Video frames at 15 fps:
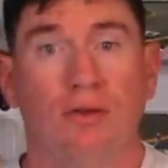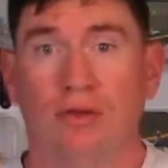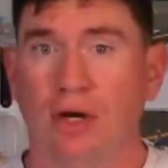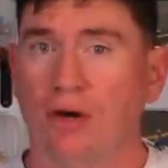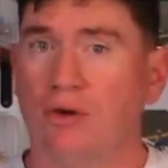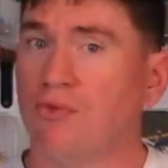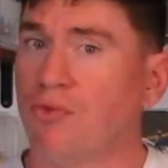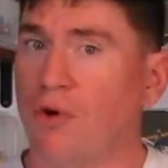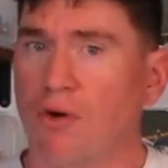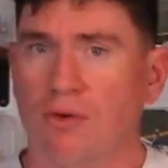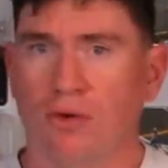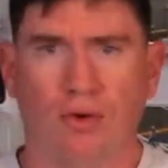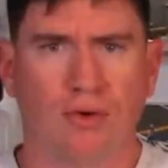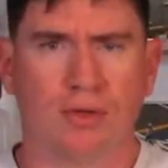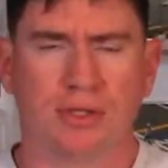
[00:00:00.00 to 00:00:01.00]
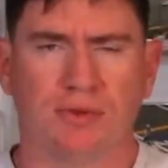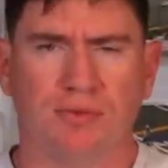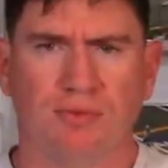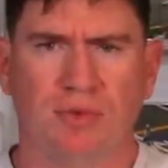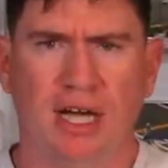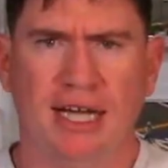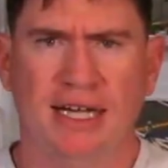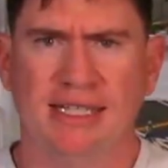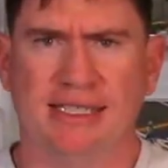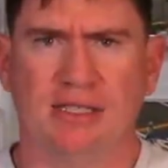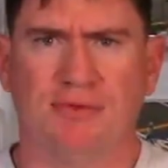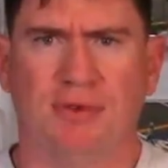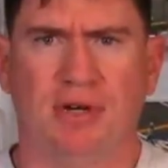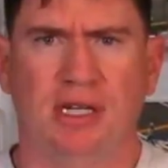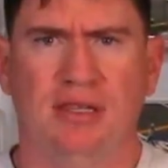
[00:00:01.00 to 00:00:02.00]
They're road course
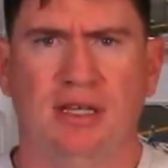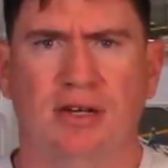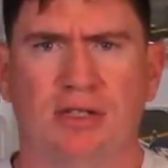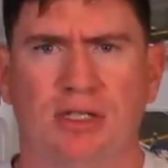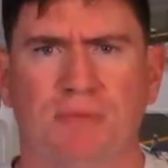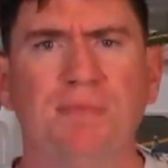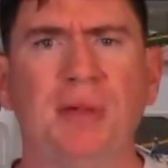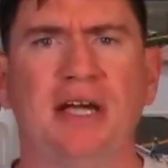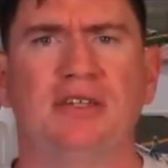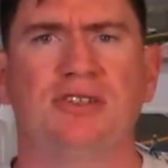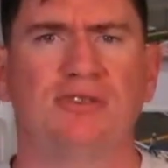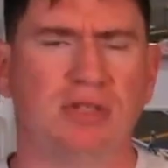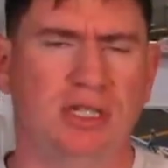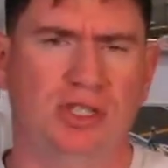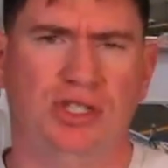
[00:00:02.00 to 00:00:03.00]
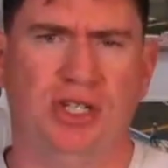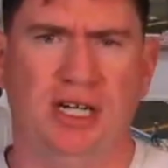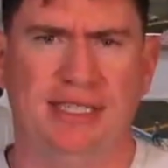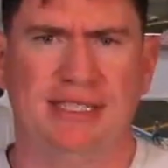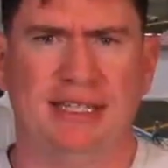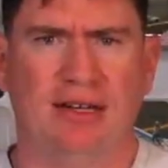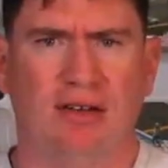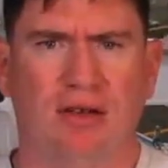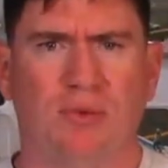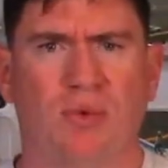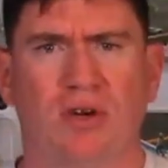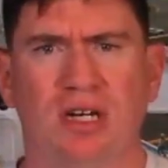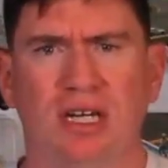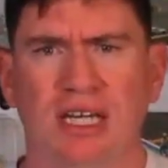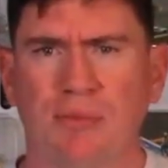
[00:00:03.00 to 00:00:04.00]
aces right there, especially Chase Elliott. We're
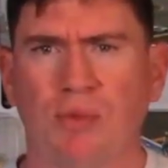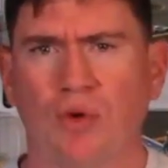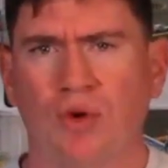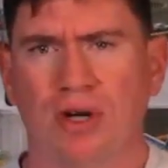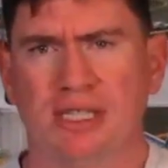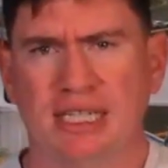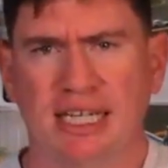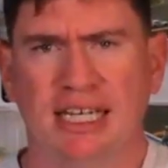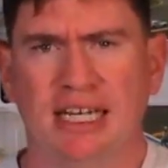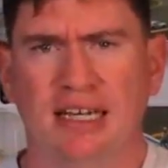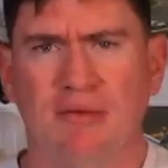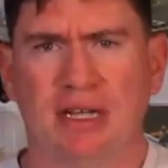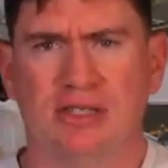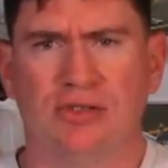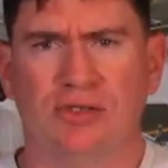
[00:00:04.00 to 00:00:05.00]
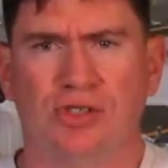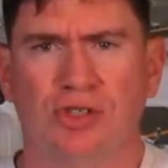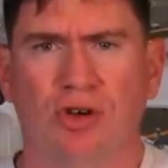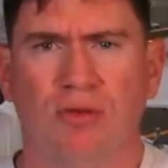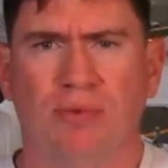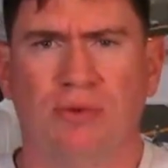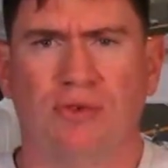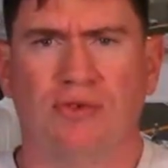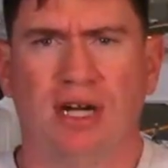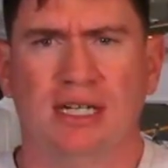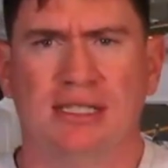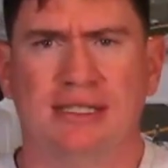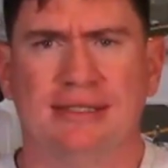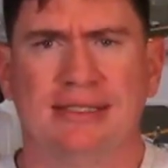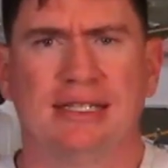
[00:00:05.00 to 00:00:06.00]
going to get more into him as the show
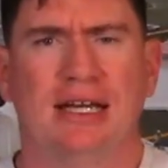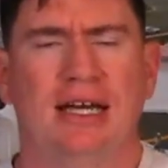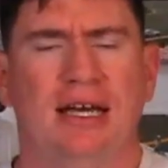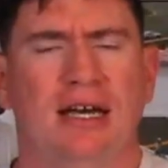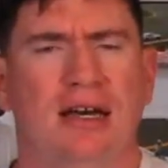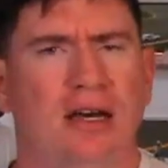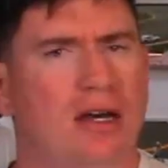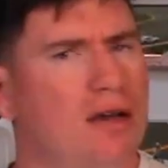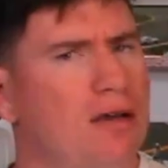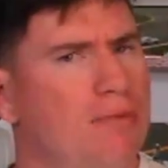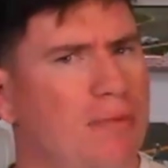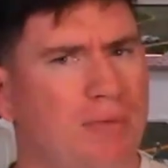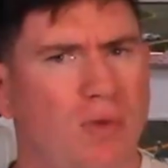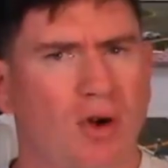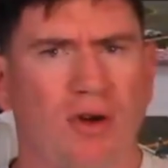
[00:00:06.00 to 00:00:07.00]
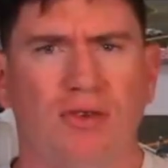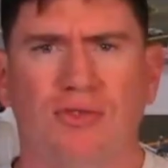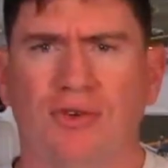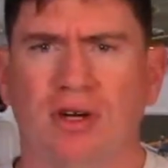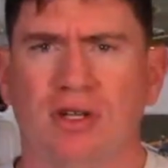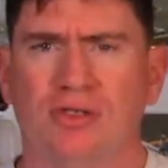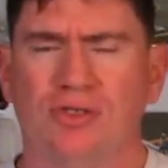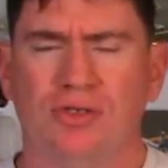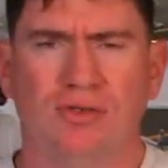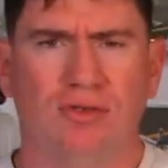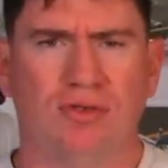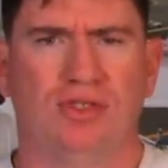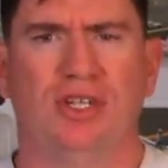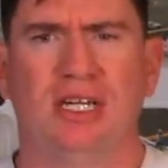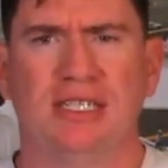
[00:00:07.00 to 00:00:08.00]
progresses. But Martin Truex
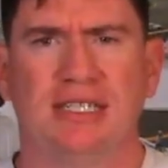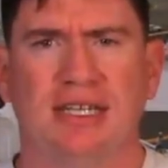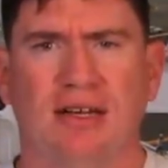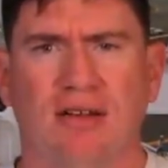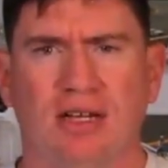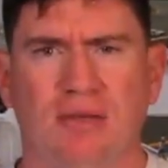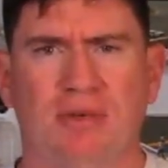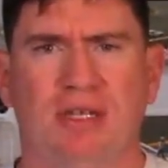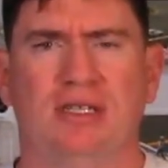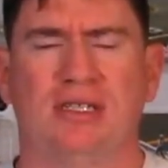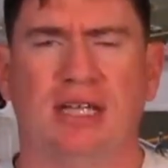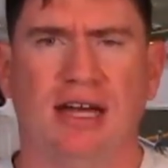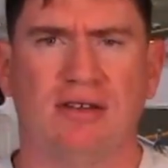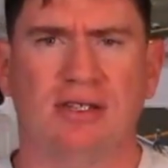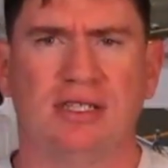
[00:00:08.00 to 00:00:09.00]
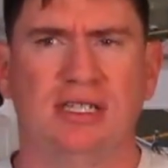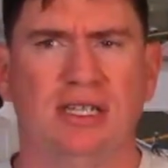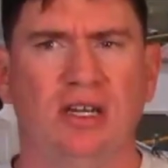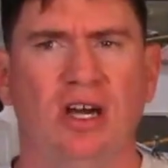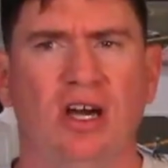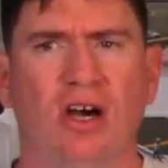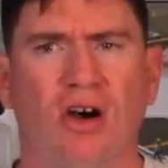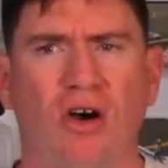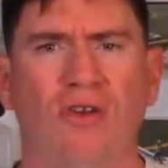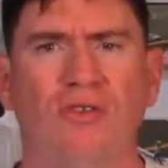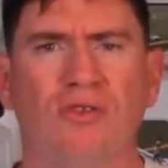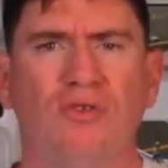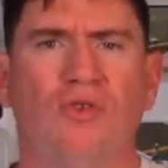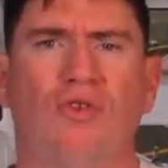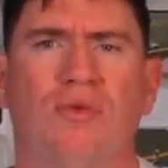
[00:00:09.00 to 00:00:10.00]
Jr., Chase Elliott, Keselowski, all
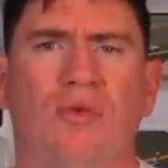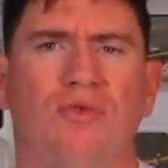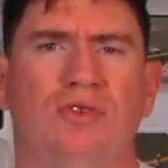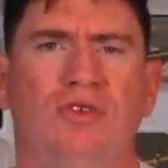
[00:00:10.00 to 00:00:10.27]
the normal,